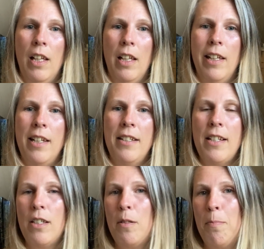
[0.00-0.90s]
It
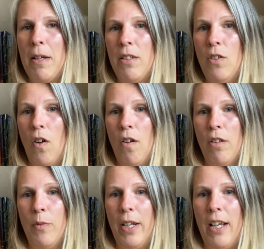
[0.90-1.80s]
doesn't button all
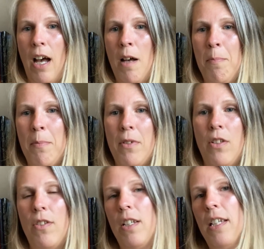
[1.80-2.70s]
the way up,
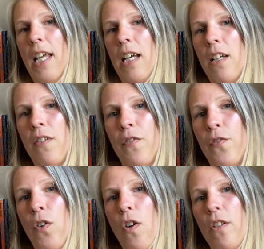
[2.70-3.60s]
so the neck
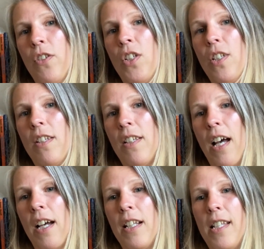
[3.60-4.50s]
falls to the
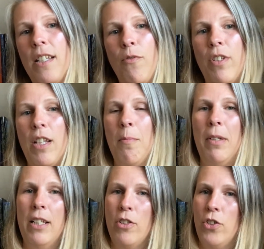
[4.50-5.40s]
sides,
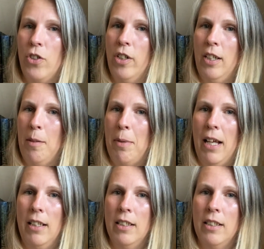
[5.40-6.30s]
resembling a shirt
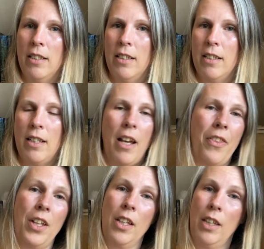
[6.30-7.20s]
lapel, and I
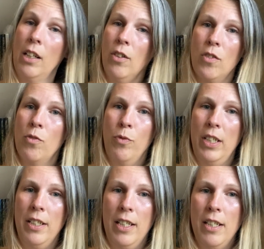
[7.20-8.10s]
think that looks
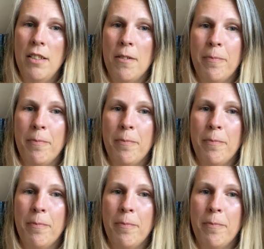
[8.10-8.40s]
really neat.